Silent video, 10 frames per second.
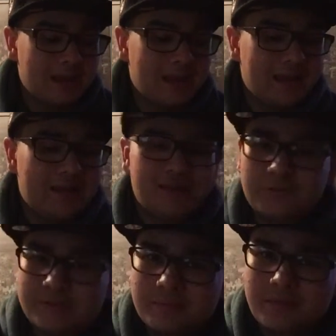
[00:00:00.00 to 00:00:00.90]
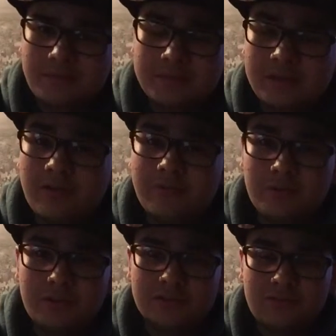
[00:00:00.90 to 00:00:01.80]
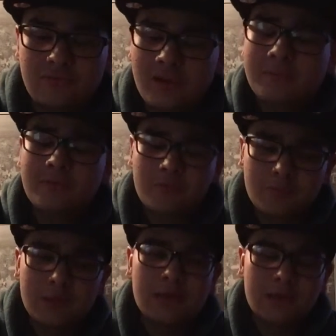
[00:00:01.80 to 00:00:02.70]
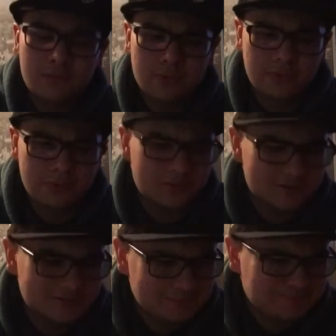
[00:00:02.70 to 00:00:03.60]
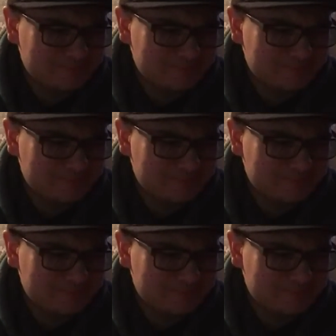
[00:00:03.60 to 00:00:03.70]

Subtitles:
And I know some people may not view it as a flaw, but for me, it really was.